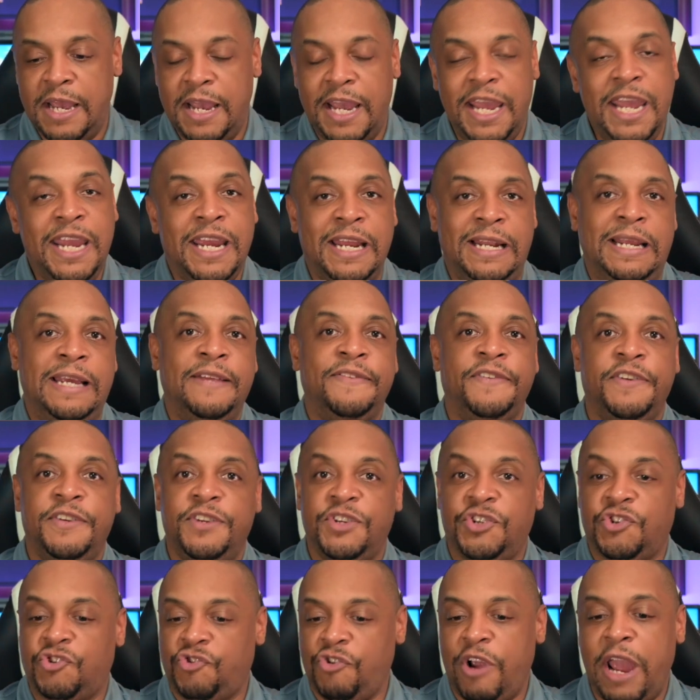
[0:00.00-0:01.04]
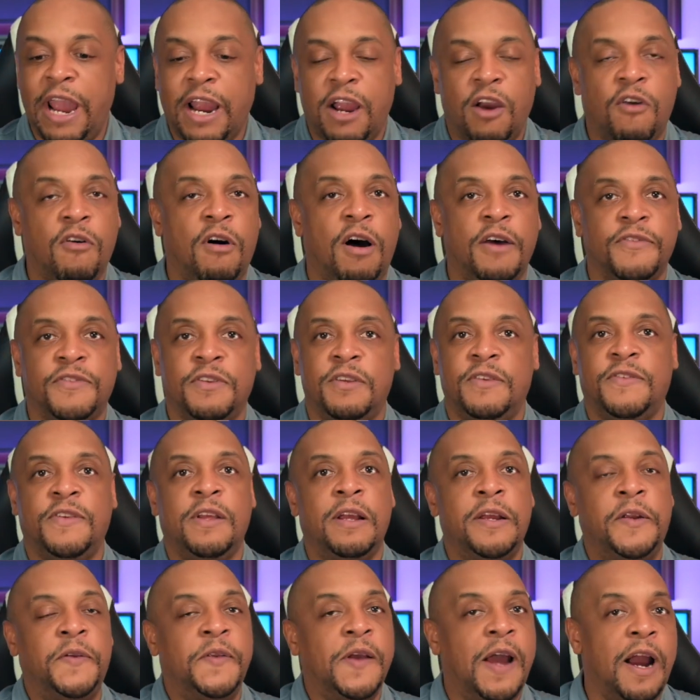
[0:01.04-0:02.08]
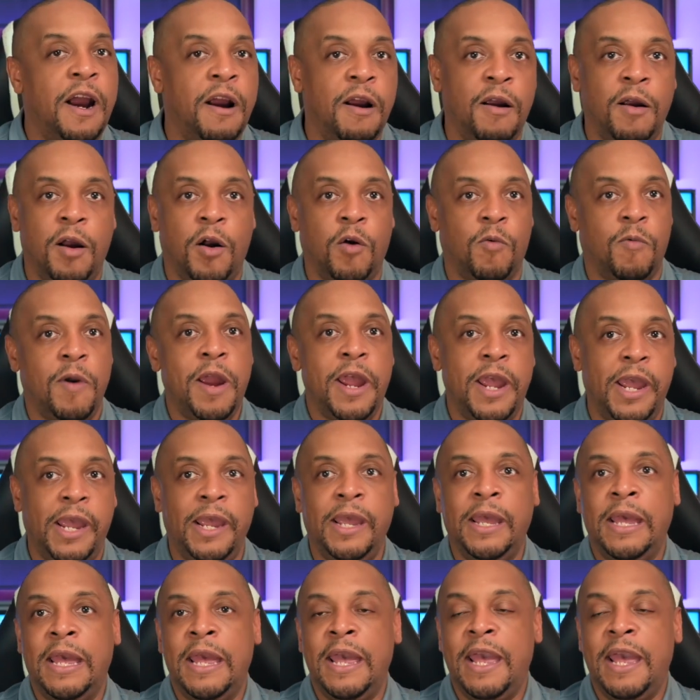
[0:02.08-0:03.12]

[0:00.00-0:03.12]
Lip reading: he can easily just track across this entire array